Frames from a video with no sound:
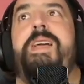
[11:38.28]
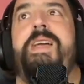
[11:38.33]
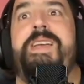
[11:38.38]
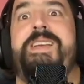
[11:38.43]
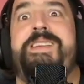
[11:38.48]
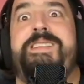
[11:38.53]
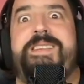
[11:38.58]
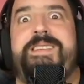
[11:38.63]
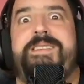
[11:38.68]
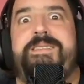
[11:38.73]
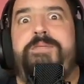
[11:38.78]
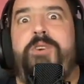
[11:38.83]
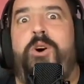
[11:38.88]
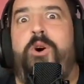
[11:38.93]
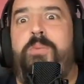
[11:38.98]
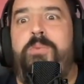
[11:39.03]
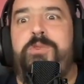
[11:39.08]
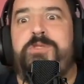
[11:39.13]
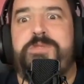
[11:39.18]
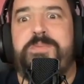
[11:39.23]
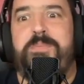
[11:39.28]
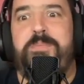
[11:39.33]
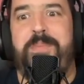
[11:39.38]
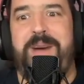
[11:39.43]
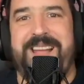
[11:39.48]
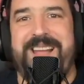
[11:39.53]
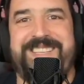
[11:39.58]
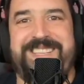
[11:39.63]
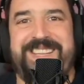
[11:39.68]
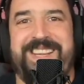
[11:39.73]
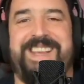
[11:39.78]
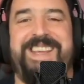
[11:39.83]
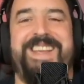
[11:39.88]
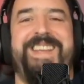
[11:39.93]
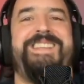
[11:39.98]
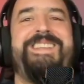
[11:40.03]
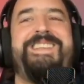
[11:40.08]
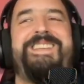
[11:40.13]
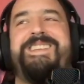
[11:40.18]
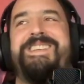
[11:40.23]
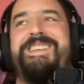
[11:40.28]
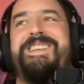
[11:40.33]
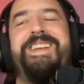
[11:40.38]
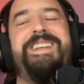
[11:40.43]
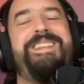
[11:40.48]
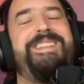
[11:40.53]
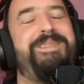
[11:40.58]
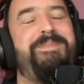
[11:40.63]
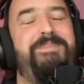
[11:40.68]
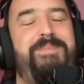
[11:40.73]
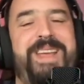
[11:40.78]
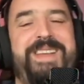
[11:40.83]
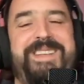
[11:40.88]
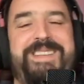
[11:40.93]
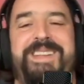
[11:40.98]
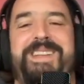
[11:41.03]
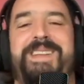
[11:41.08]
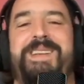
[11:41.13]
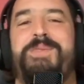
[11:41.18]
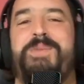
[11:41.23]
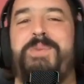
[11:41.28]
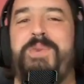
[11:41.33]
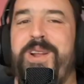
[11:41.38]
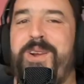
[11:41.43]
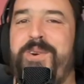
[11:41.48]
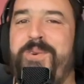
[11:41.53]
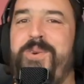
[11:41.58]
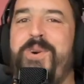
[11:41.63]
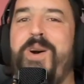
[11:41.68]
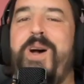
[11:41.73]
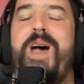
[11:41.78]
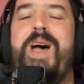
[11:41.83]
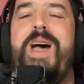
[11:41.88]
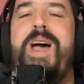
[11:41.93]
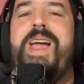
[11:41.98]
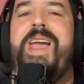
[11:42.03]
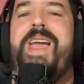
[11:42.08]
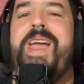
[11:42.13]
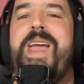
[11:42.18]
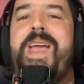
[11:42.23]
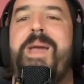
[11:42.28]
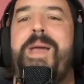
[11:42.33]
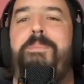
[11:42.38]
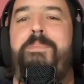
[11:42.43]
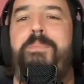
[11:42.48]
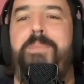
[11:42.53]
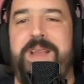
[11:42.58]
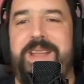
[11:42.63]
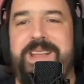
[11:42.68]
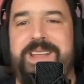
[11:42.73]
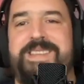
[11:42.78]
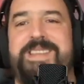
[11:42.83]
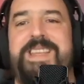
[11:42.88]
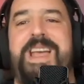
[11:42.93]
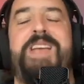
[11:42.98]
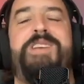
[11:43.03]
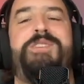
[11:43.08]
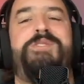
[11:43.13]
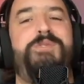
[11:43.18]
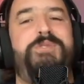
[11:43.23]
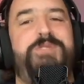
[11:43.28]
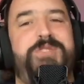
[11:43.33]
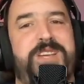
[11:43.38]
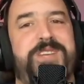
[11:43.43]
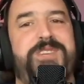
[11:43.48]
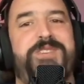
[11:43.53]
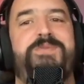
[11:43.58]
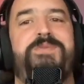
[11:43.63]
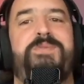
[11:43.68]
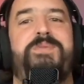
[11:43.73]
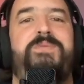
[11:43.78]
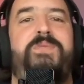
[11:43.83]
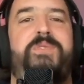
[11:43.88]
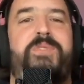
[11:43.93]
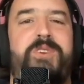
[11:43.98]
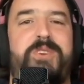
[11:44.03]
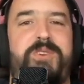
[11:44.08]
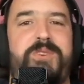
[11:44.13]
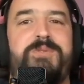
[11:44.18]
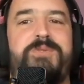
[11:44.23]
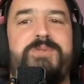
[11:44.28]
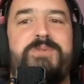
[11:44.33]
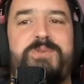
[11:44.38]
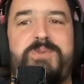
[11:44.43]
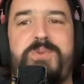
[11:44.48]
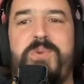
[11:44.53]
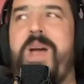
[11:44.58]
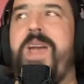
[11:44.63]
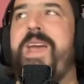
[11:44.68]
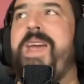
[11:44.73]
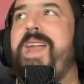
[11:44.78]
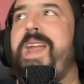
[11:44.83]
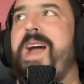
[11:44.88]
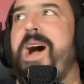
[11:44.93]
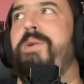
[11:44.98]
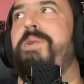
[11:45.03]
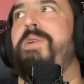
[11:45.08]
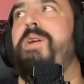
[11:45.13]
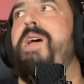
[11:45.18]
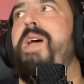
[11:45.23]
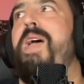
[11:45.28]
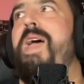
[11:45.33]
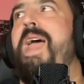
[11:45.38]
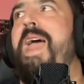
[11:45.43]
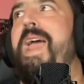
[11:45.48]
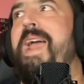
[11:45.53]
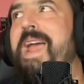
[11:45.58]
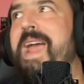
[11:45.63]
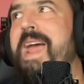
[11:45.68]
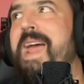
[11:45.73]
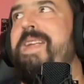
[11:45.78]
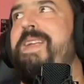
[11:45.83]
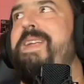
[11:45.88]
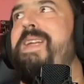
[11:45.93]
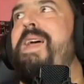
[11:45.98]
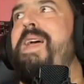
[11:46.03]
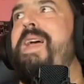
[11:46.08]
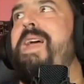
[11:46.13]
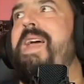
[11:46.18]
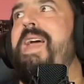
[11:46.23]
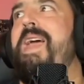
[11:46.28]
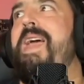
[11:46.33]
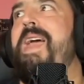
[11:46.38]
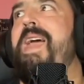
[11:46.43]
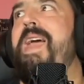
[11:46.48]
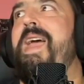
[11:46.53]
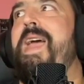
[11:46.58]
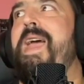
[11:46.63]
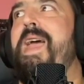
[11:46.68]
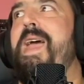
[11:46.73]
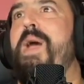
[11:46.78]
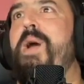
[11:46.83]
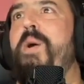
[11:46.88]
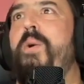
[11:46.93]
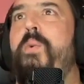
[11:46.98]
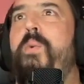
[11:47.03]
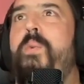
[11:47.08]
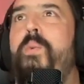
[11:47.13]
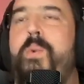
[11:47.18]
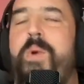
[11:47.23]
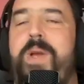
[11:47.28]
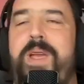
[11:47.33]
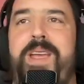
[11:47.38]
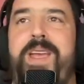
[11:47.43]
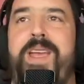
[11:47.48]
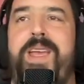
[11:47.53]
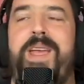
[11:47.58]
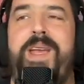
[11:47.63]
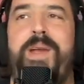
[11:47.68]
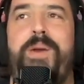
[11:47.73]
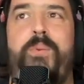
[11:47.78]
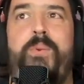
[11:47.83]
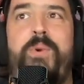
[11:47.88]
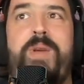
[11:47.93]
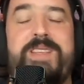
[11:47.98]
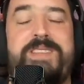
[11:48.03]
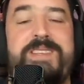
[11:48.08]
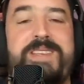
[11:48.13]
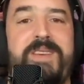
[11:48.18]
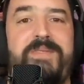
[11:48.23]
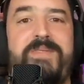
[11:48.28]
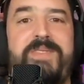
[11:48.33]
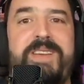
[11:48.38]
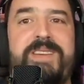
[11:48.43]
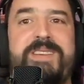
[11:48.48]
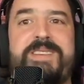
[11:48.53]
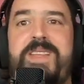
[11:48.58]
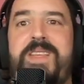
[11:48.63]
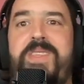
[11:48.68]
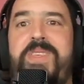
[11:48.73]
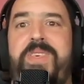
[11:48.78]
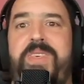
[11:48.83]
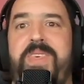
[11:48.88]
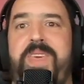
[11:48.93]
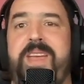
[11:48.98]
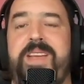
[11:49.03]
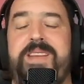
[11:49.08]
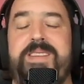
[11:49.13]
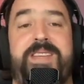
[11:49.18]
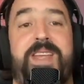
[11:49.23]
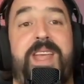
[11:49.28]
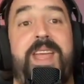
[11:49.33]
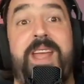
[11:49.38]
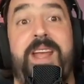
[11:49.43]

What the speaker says: It's almost magic. It's amazing. It's really cool. Please, I suggest for you to try it out. Again, we achieved this thanks